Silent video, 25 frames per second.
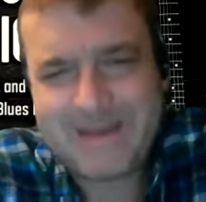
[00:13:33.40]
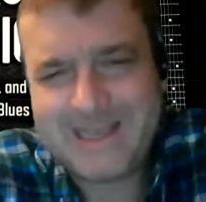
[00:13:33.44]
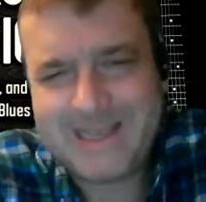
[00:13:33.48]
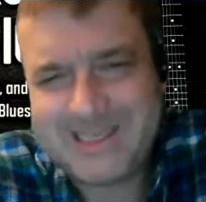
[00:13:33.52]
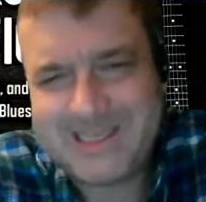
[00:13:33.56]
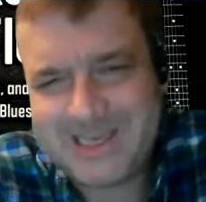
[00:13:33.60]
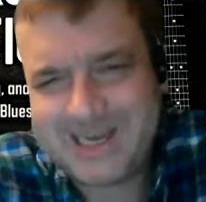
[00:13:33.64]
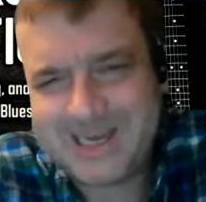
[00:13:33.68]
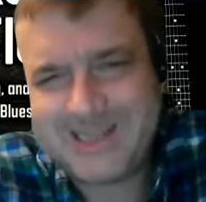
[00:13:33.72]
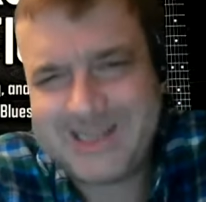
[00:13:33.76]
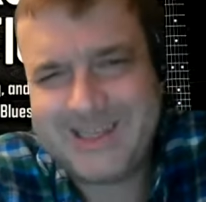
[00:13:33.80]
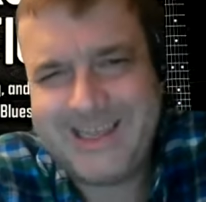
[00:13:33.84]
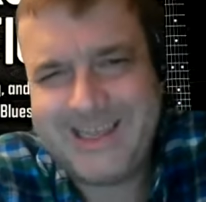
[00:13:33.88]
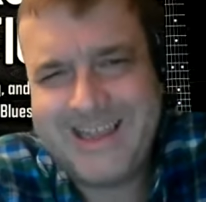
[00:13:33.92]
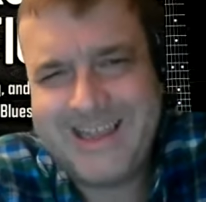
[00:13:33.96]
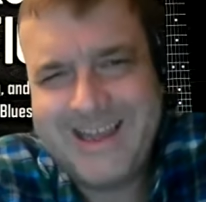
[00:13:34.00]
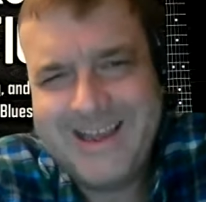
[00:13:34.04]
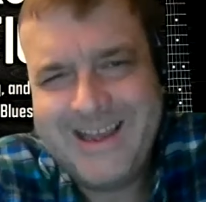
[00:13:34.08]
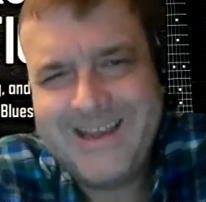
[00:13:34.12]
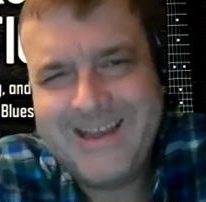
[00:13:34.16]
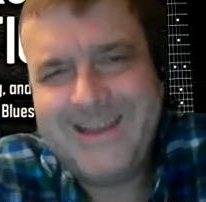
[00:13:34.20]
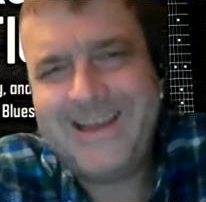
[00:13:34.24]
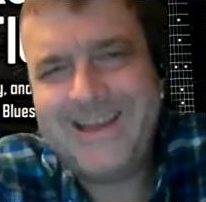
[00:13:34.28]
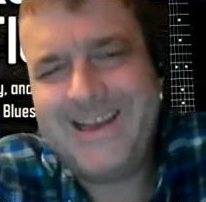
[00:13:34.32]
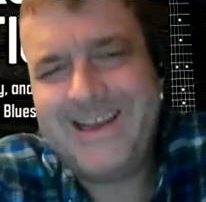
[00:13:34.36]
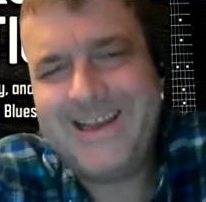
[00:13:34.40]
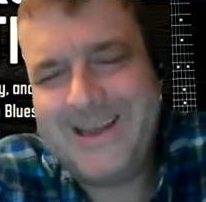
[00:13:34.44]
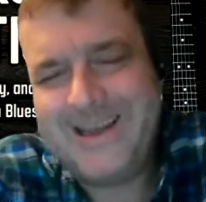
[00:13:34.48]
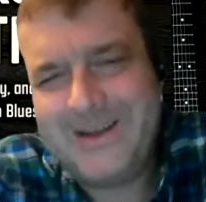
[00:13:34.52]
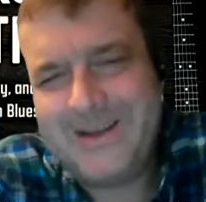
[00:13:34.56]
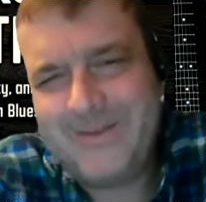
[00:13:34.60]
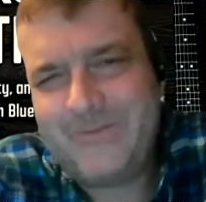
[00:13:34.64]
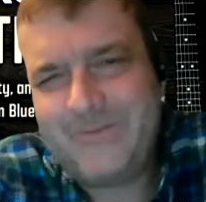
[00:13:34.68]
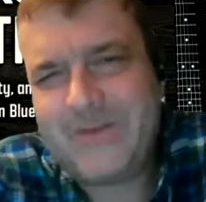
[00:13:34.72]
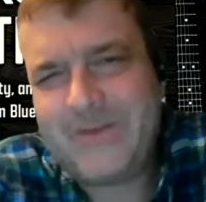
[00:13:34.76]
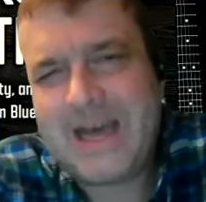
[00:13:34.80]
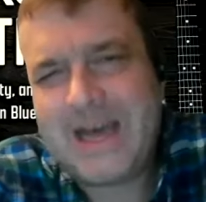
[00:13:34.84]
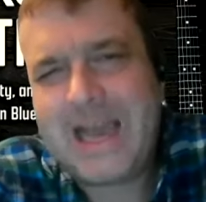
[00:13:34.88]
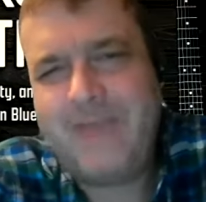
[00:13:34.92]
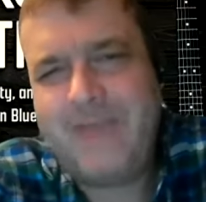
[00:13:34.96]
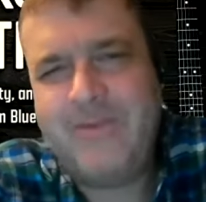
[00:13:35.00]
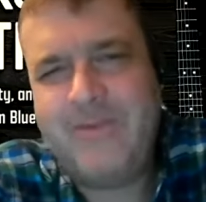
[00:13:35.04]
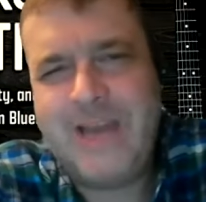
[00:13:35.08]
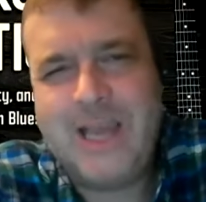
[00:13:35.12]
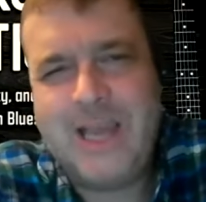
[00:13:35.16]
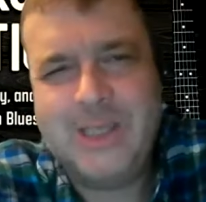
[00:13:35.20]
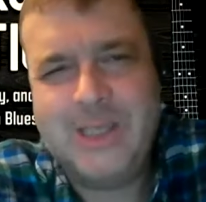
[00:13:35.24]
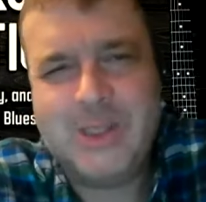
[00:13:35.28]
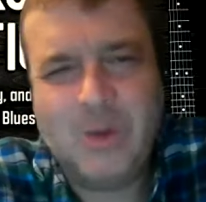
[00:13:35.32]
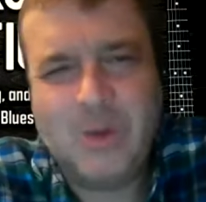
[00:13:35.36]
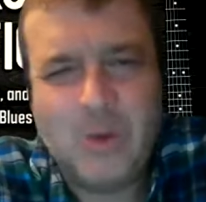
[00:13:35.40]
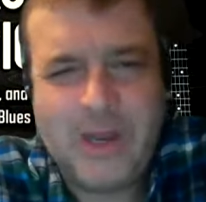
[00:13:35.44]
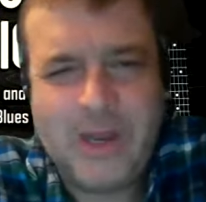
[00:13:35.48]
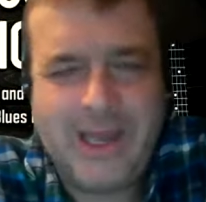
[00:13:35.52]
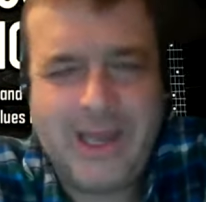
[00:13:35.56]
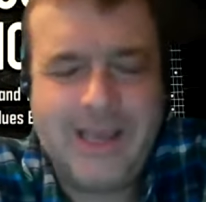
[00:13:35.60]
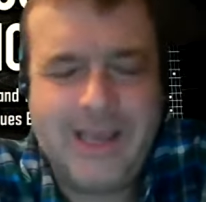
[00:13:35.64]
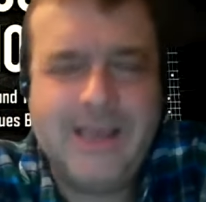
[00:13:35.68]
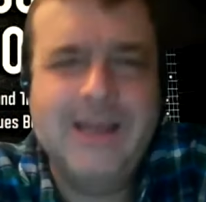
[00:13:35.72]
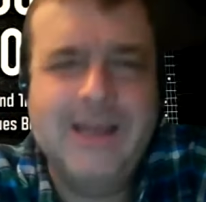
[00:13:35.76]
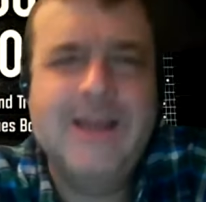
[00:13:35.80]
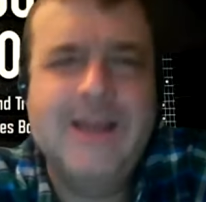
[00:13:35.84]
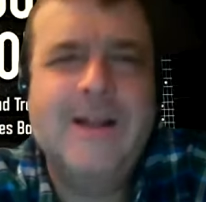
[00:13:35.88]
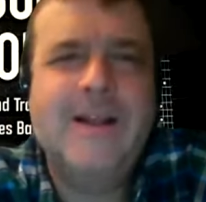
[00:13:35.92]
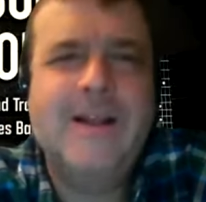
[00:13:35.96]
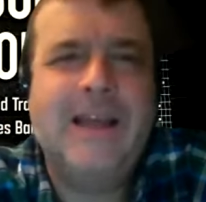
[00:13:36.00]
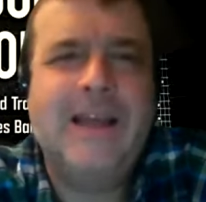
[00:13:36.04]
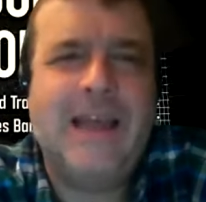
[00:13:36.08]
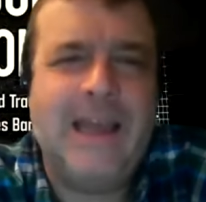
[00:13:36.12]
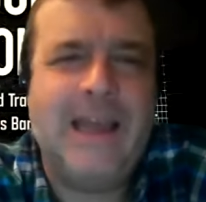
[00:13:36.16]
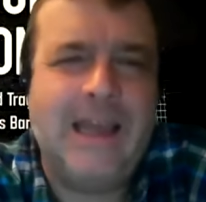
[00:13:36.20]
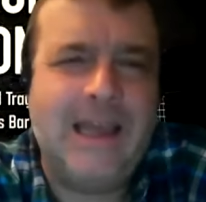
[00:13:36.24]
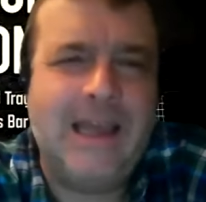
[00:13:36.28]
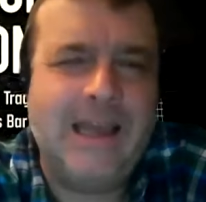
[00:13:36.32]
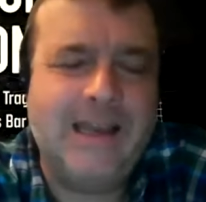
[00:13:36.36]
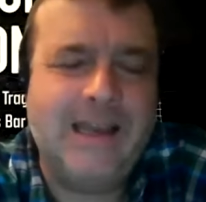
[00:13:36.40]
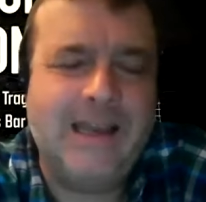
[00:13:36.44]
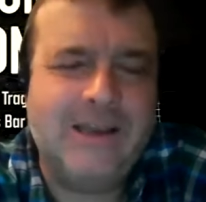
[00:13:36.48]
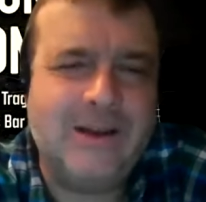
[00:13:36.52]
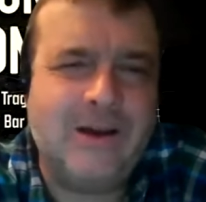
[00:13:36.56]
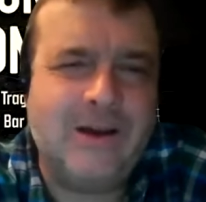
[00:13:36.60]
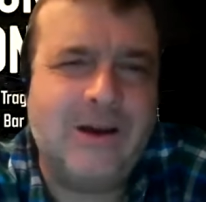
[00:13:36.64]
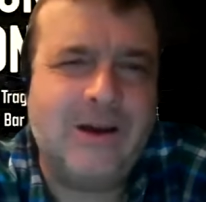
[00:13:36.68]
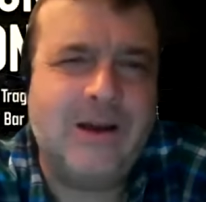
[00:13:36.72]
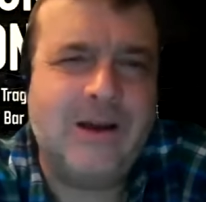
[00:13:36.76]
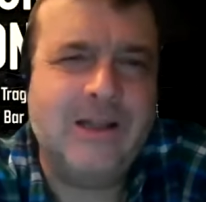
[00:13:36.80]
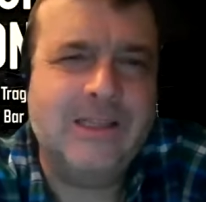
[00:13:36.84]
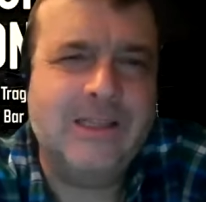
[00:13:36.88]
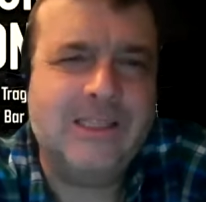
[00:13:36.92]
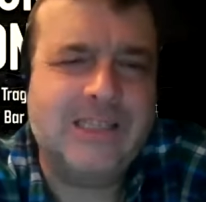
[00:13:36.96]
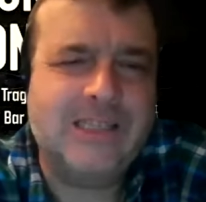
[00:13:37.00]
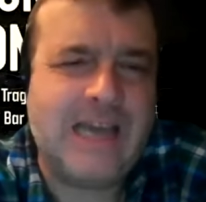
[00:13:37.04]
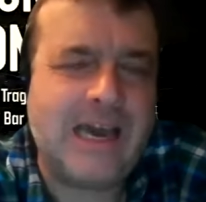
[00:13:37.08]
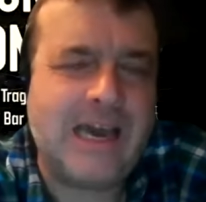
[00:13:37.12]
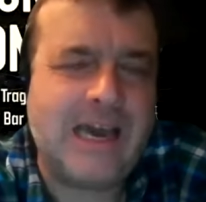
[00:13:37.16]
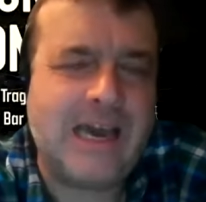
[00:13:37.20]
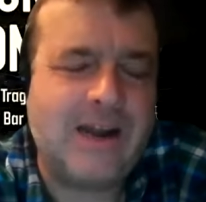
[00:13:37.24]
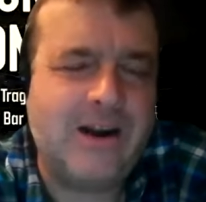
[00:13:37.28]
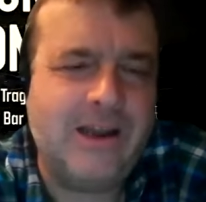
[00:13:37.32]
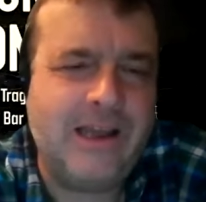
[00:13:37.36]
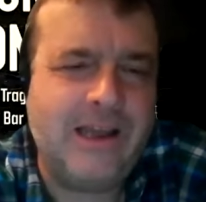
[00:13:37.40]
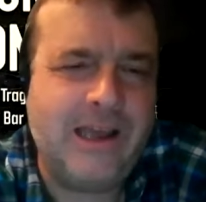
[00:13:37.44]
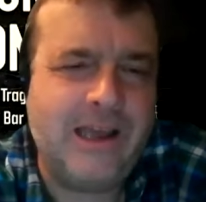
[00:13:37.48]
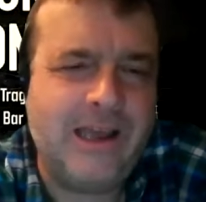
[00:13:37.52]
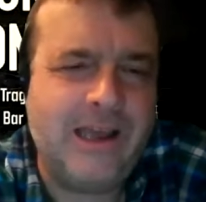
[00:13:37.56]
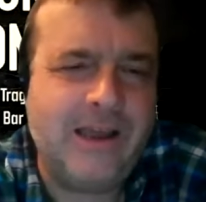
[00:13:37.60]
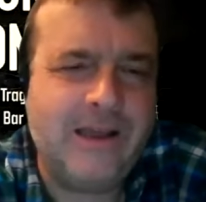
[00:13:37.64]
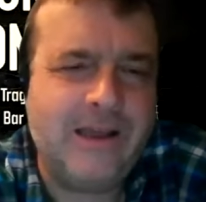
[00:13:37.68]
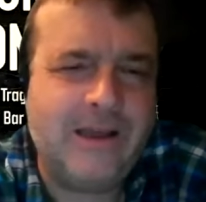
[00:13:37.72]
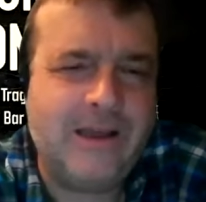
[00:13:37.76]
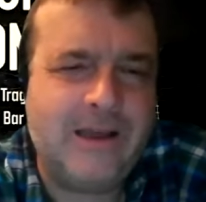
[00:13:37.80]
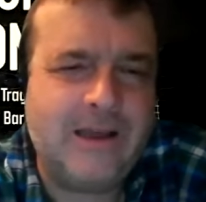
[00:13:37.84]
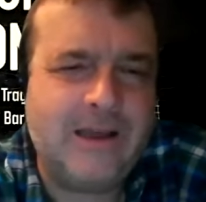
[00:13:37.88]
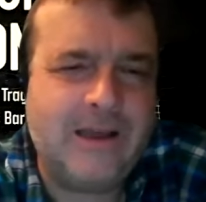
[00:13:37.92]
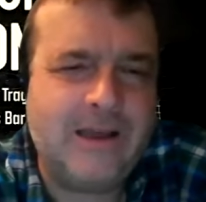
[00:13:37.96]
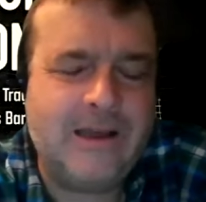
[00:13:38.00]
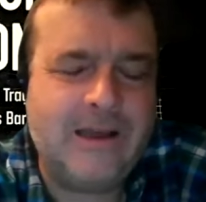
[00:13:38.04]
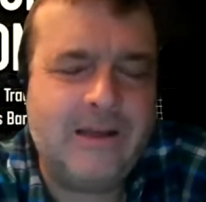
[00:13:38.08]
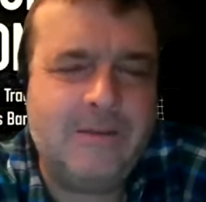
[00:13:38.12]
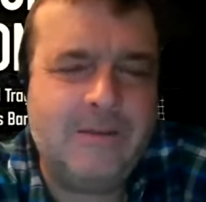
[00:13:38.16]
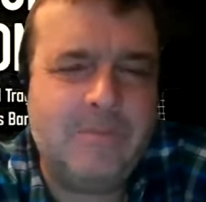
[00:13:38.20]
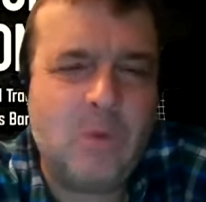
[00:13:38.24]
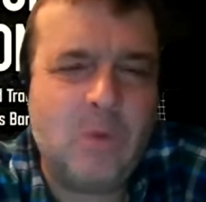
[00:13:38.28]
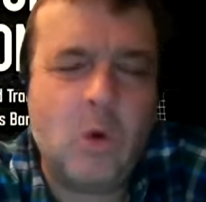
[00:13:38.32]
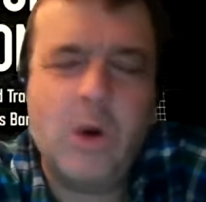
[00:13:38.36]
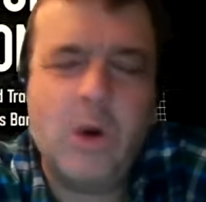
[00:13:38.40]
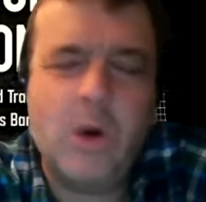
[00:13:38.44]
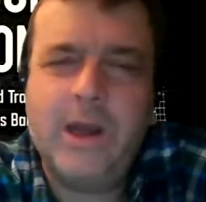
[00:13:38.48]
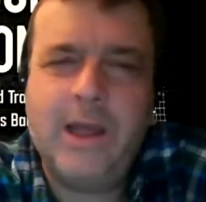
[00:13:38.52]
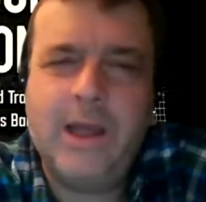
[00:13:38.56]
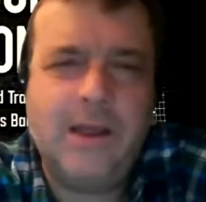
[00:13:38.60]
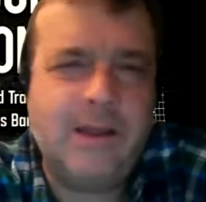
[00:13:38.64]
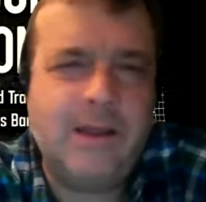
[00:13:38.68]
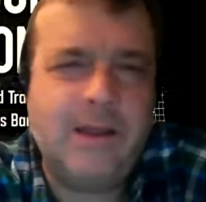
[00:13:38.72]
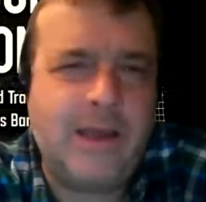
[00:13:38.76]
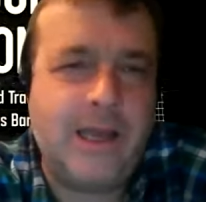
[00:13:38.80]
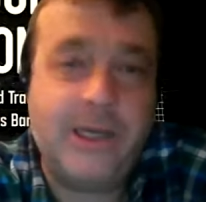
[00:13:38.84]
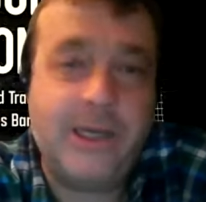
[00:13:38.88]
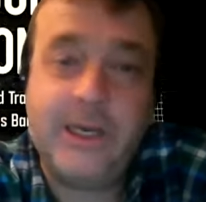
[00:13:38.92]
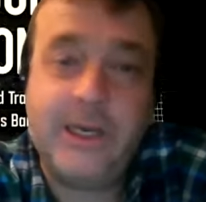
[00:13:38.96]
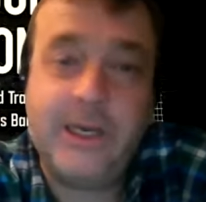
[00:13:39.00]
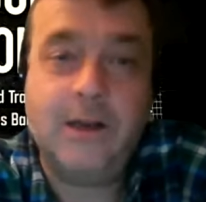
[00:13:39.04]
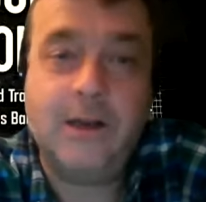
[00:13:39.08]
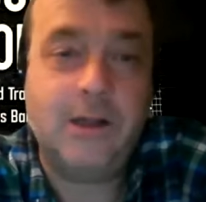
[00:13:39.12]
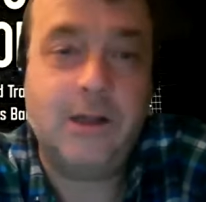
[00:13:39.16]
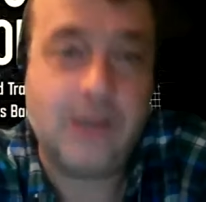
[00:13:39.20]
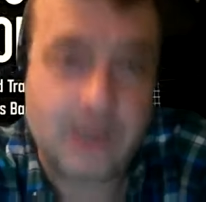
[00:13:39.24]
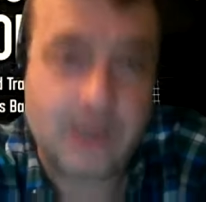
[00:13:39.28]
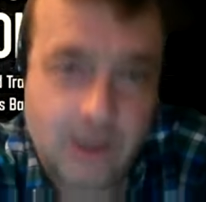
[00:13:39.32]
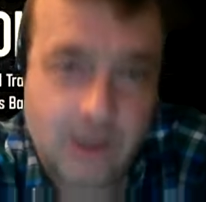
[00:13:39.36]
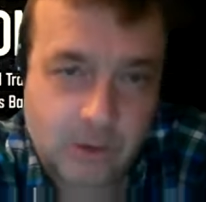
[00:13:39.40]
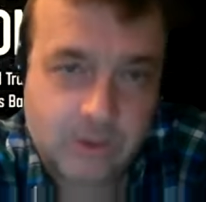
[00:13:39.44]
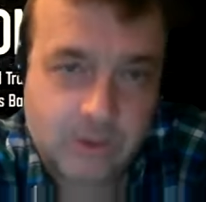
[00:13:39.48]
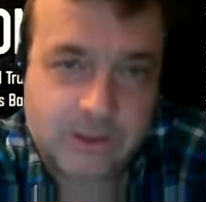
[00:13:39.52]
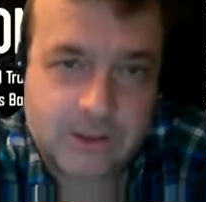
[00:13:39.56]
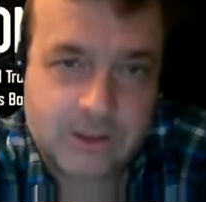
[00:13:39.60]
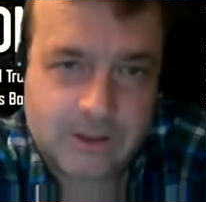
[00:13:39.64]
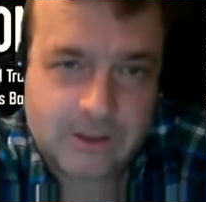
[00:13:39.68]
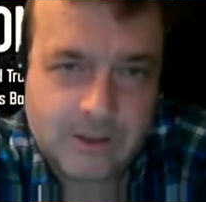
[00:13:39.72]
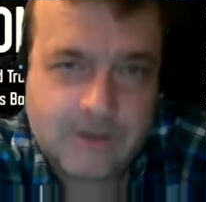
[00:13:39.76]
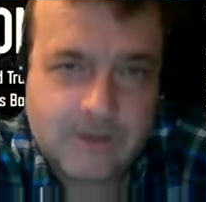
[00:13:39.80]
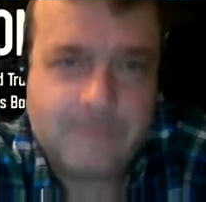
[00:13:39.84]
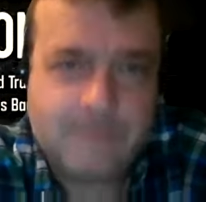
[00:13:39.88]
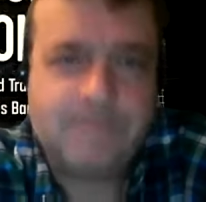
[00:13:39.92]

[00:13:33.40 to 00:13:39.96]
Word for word: basically uh, five days a week. And on Saturday uh, morning, it didn't close.